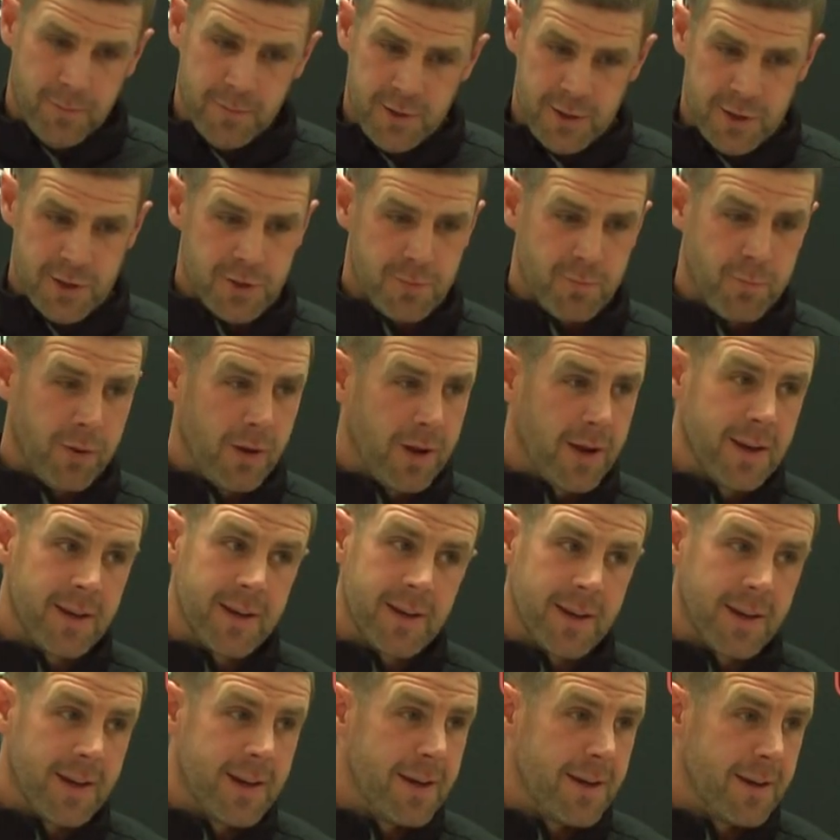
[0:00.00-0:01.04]
just playing
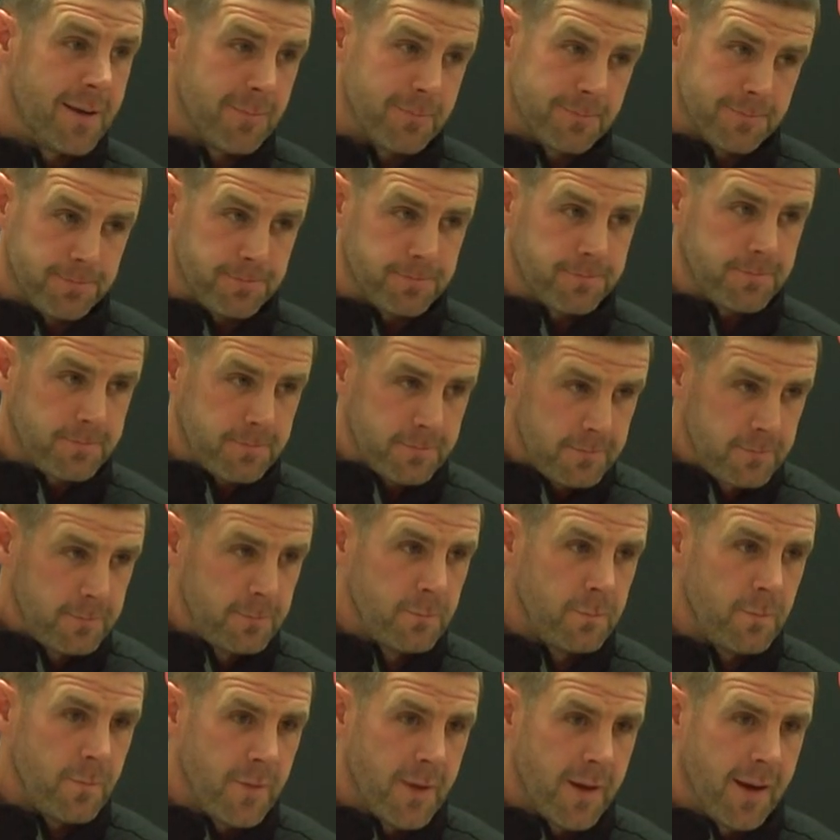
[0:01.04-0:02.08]
the game,
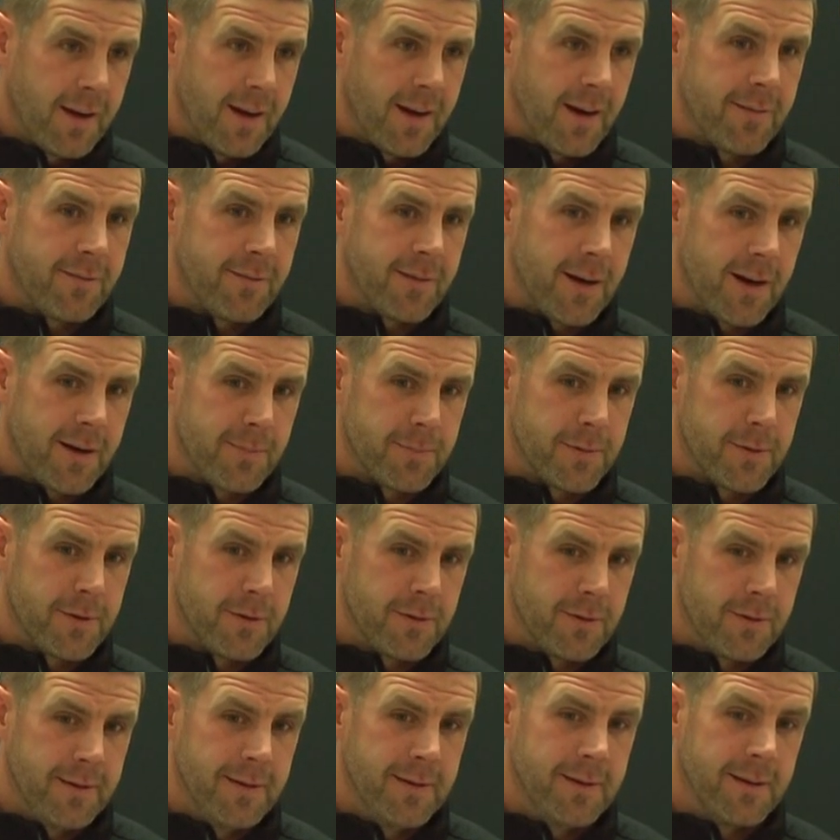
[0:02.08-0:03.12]
having an
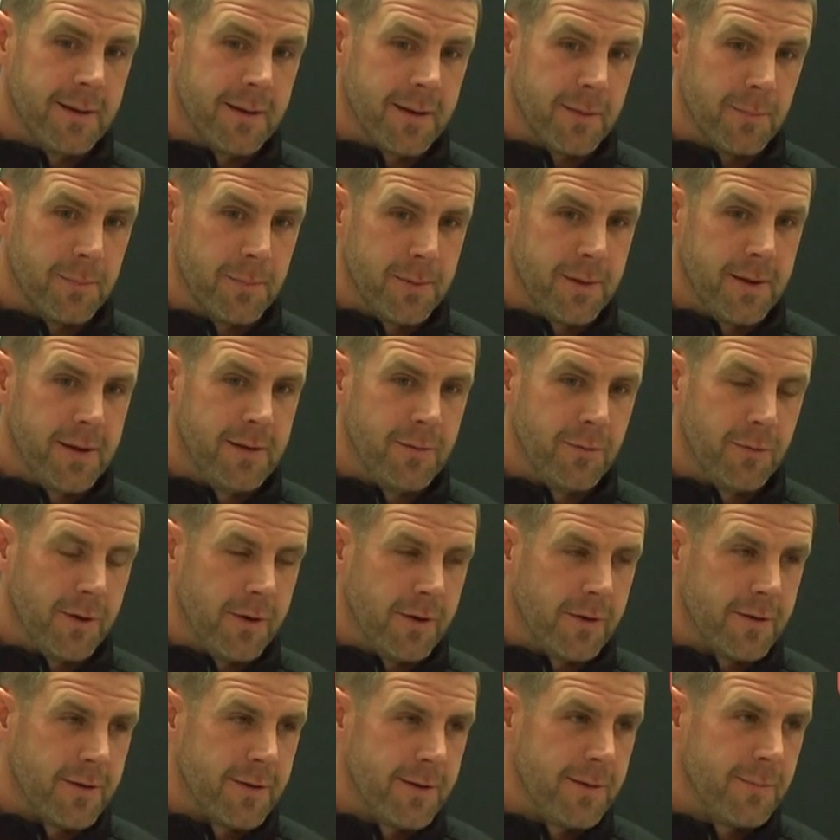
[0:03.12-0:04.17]
opportunity to compete with
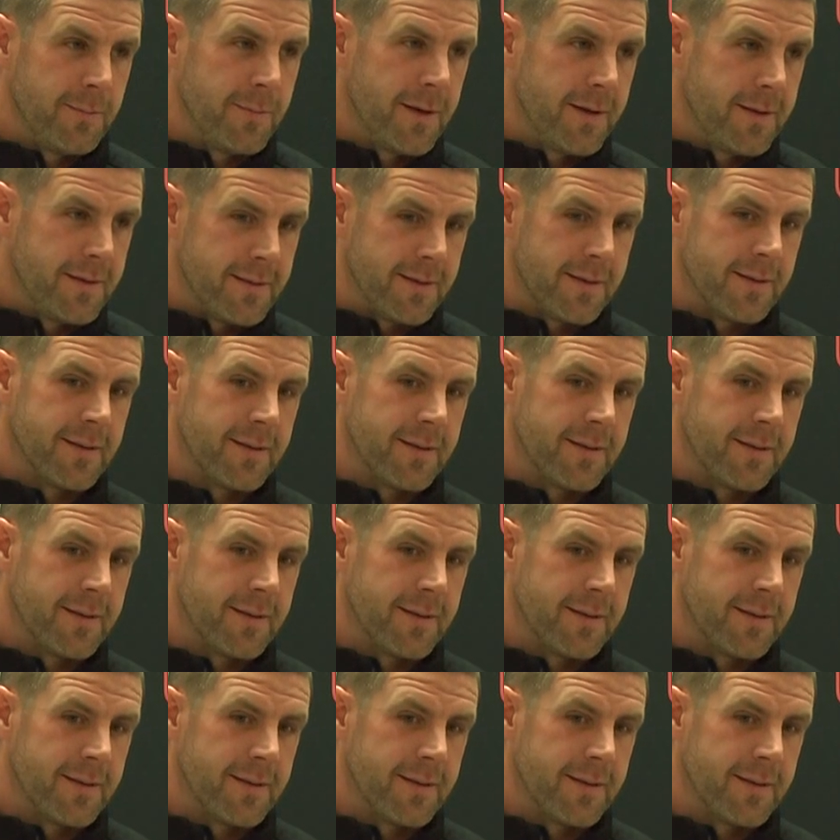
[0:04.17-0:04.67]
your teammates,